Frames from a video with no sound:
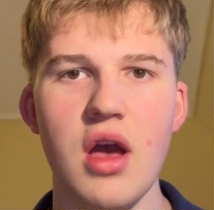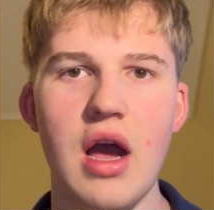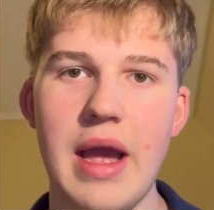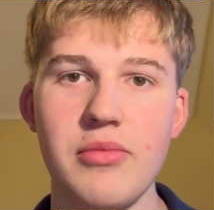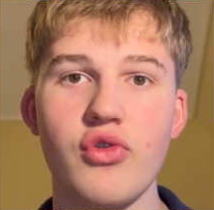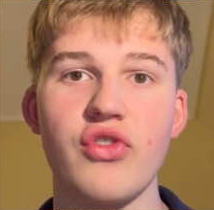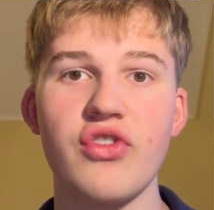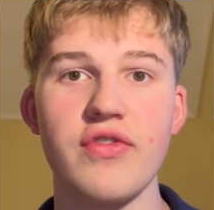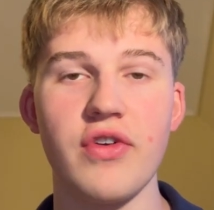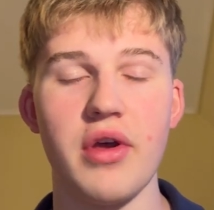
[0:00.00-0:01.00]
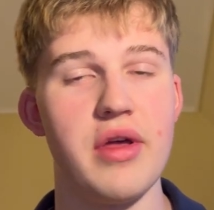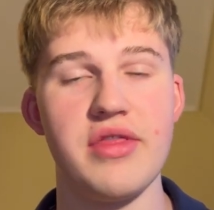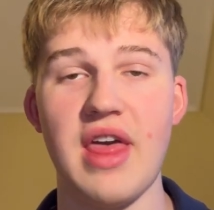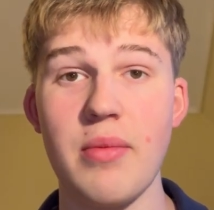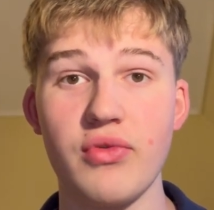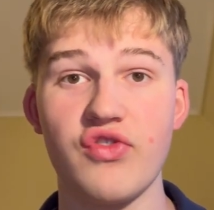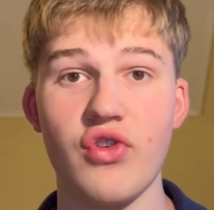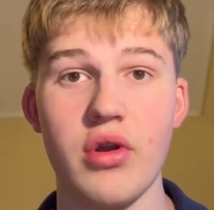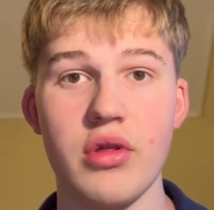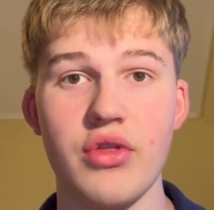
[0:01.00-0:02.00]
I'm Christopher, and that was
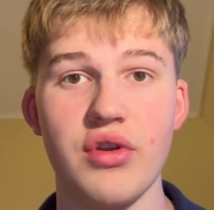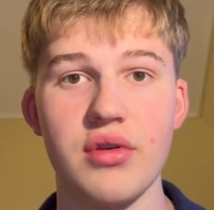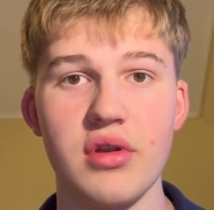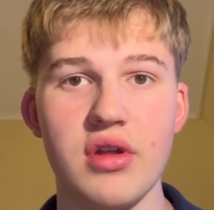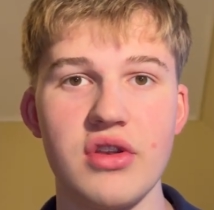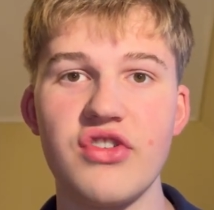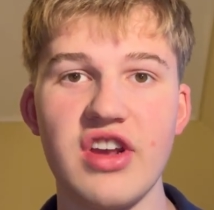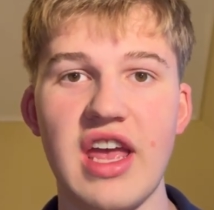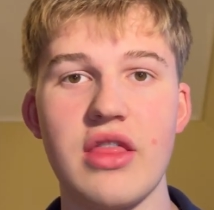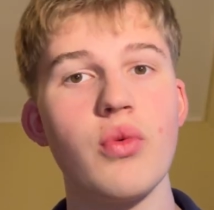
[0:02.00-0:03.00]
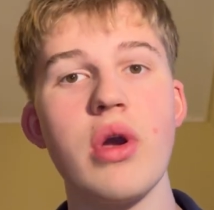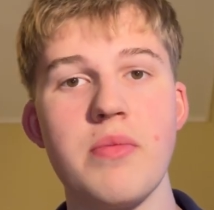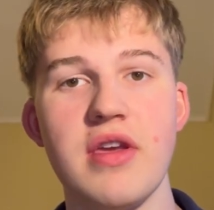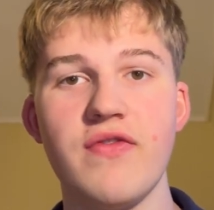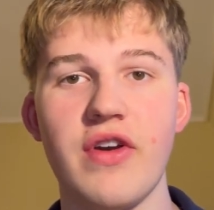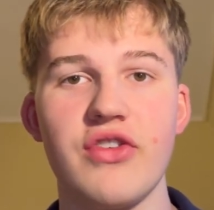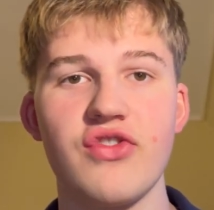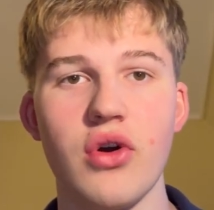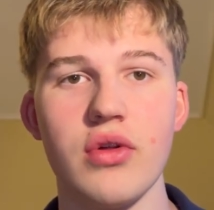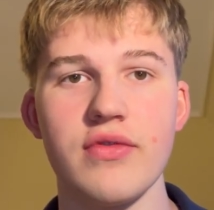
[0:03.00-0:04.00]
Jonathan, and together we're PFAS
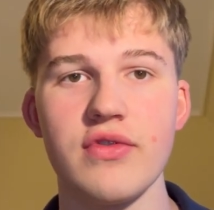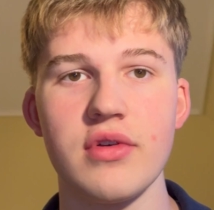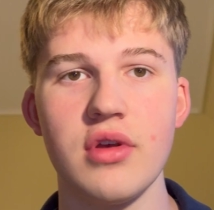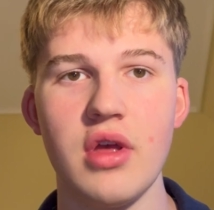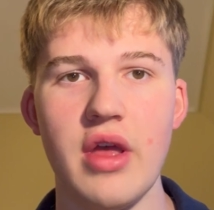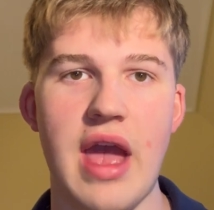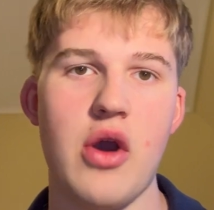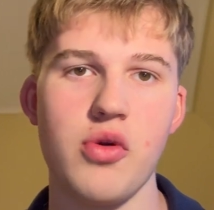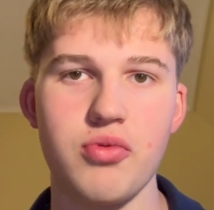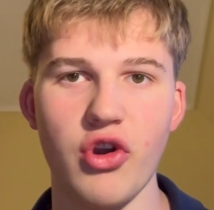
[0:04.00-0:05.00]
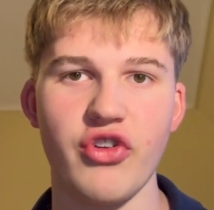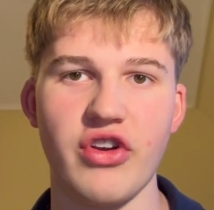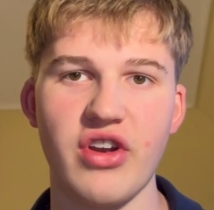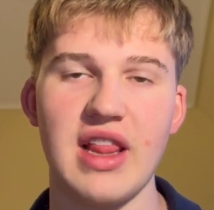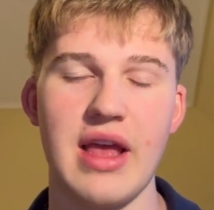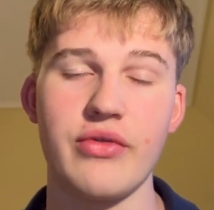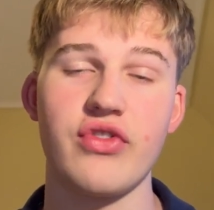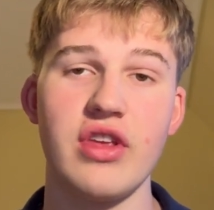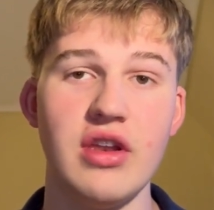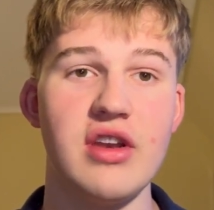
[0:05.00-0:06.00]
Solve. Our project allows
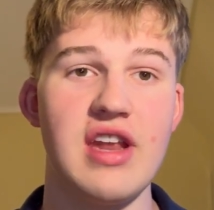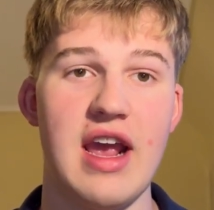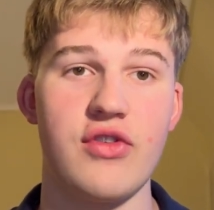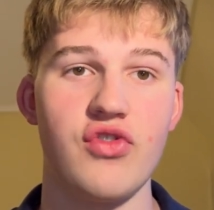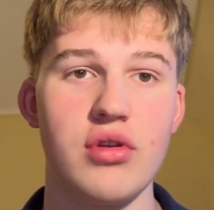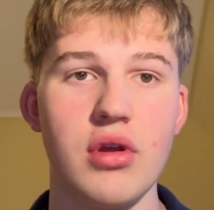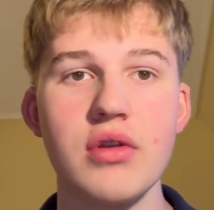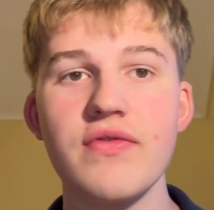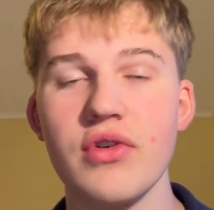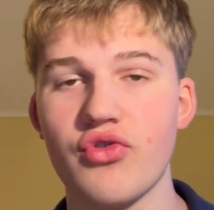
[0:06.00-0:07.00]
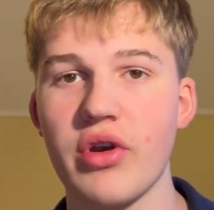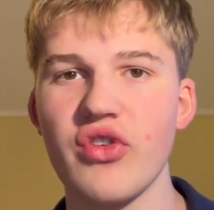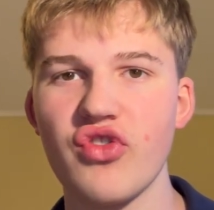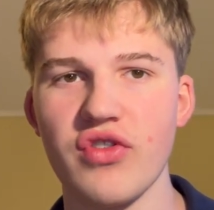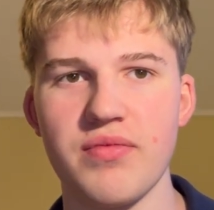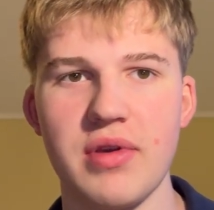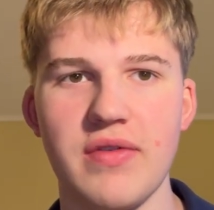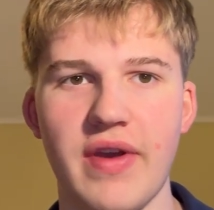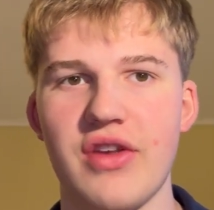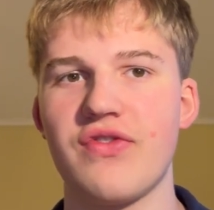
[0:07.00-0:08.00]
the detection and filtration of
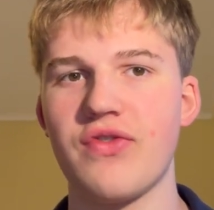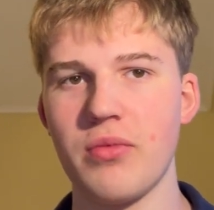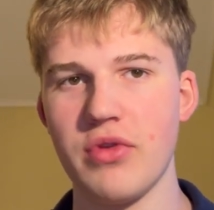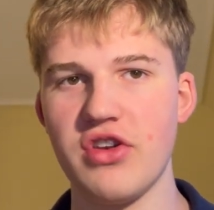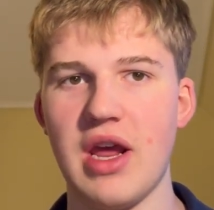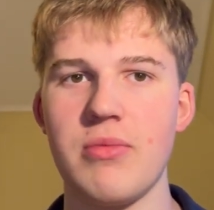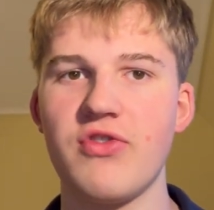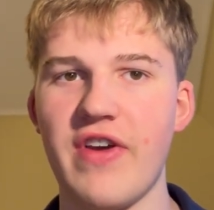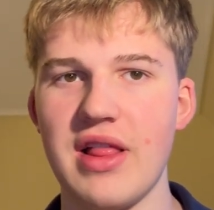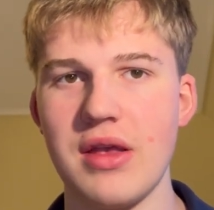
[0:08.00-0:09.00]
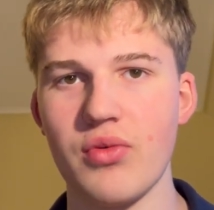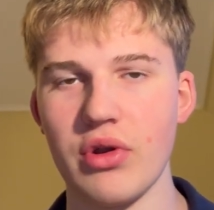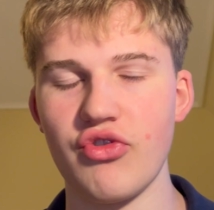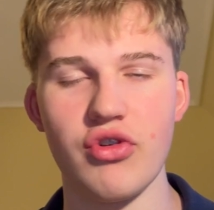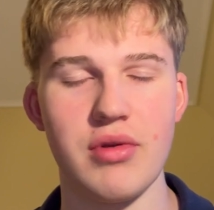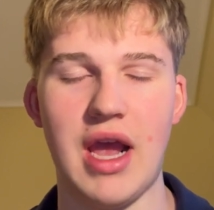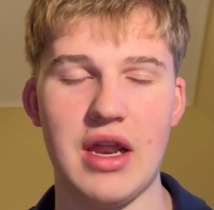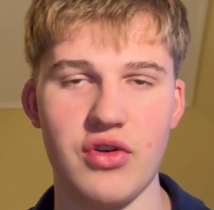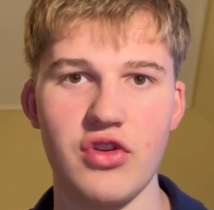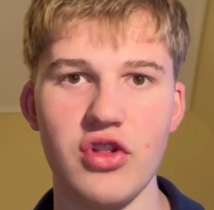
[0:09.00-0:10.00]
PFAS from the Thames Valley region
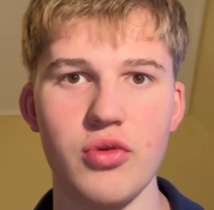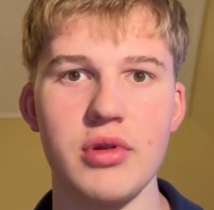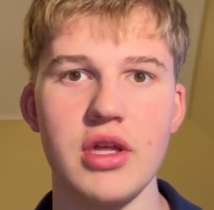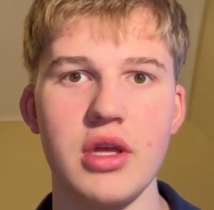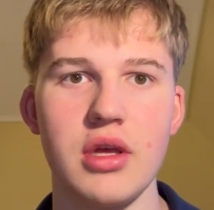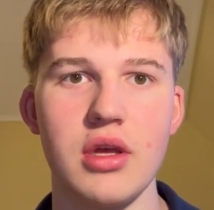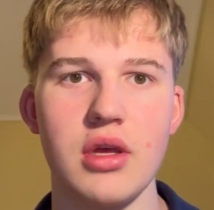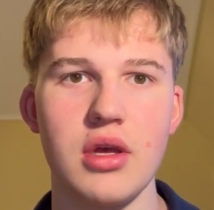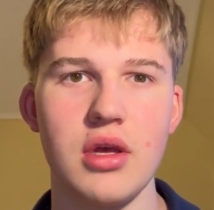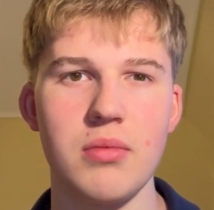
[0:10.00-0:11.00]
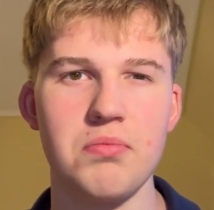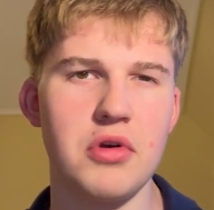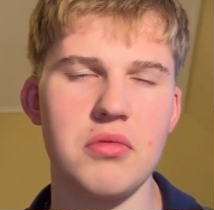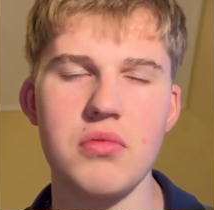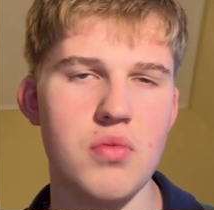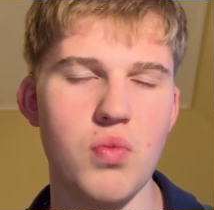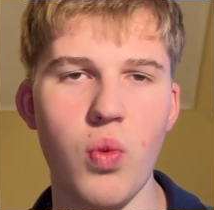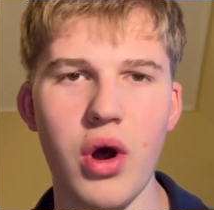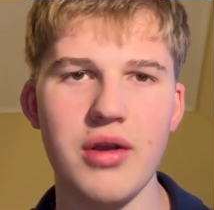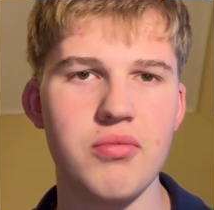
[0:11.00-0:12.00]
and globally. But
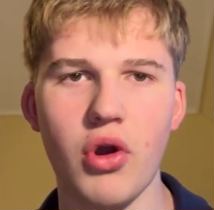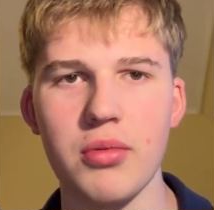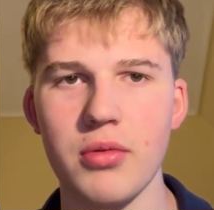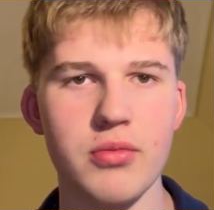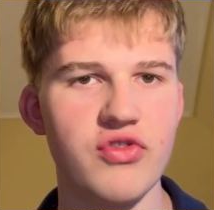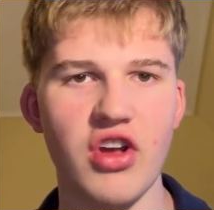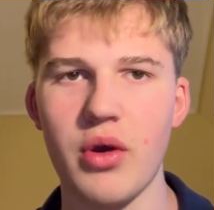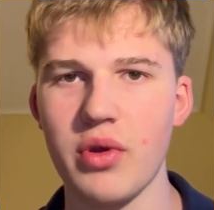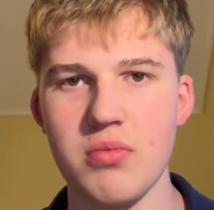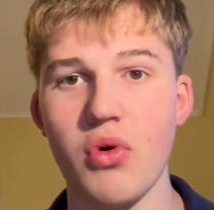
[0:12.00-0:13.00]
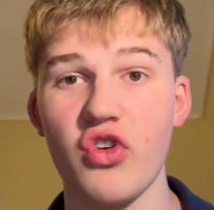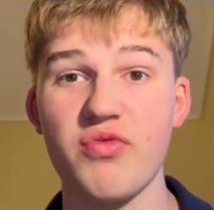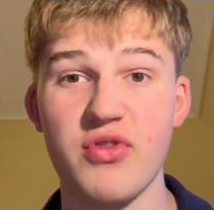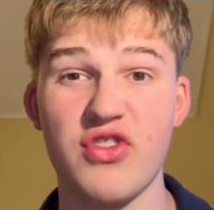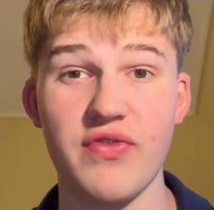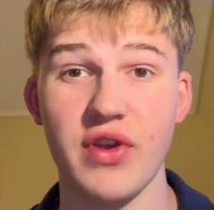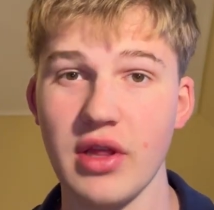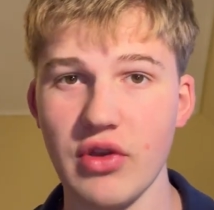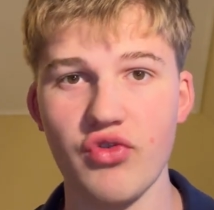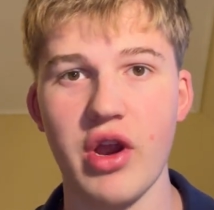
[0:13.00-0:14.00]
what problems are we more
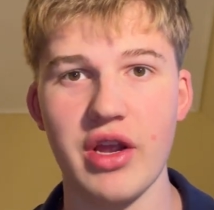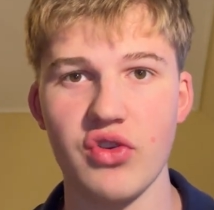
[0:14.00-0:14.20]
specifically trying